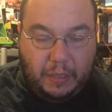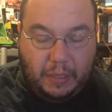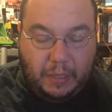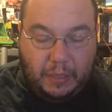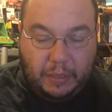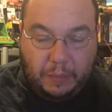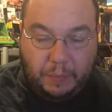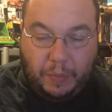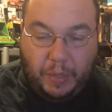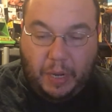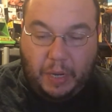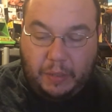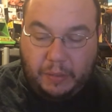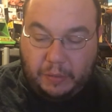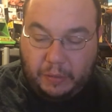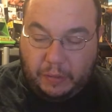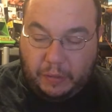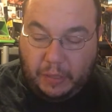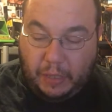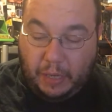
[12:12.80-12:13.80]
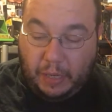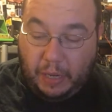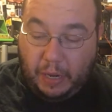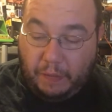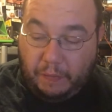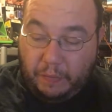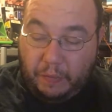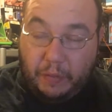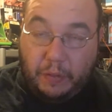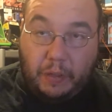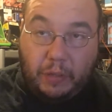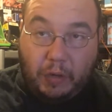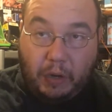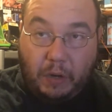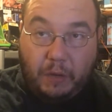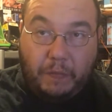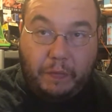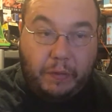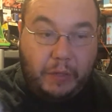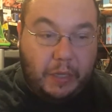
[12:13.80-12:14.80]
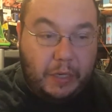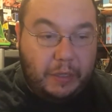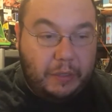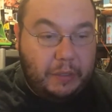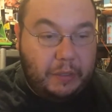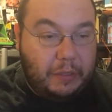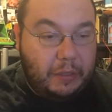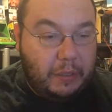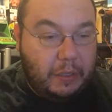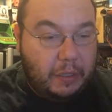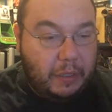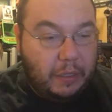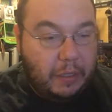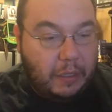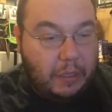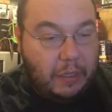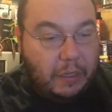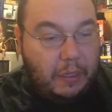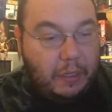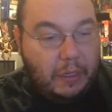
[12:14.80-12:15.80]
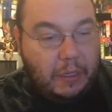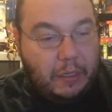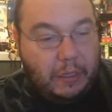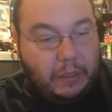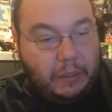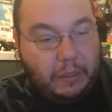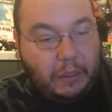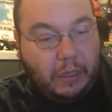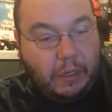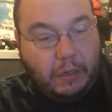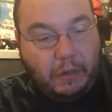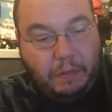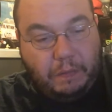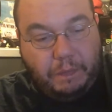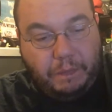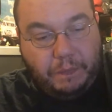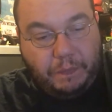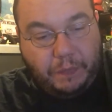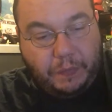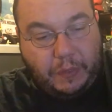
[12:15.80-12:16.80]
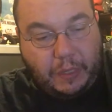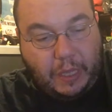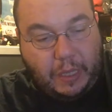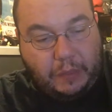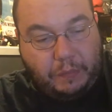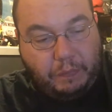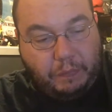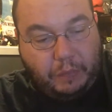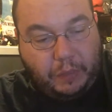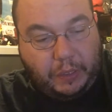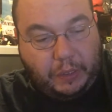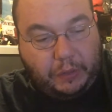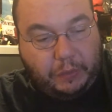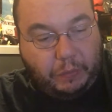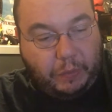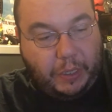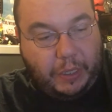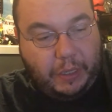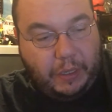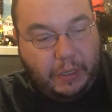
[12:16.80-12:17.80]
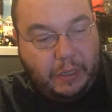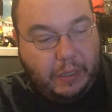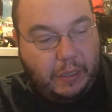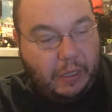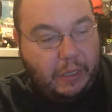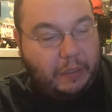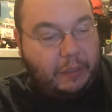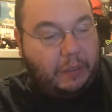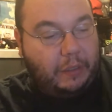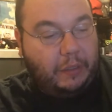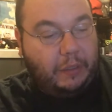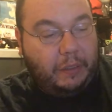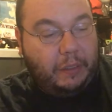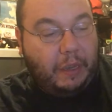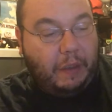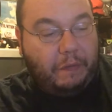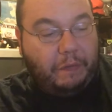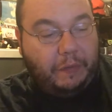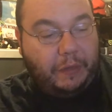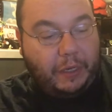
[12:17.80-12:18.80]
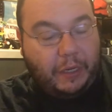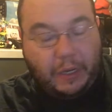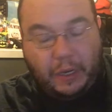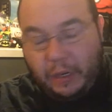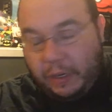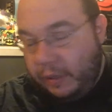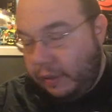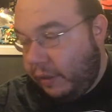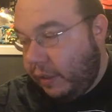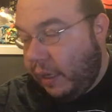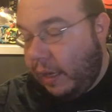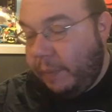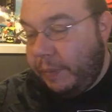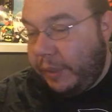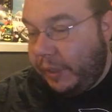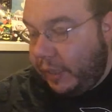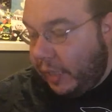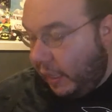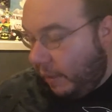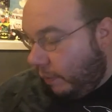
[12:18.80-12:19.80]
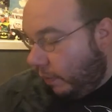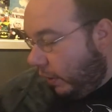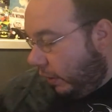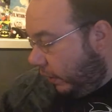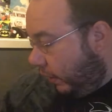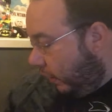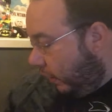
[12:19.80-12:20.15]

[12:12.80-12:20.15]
had the box and I have the cart for this. So that's pretty sweet. That's definitely an uncommon game right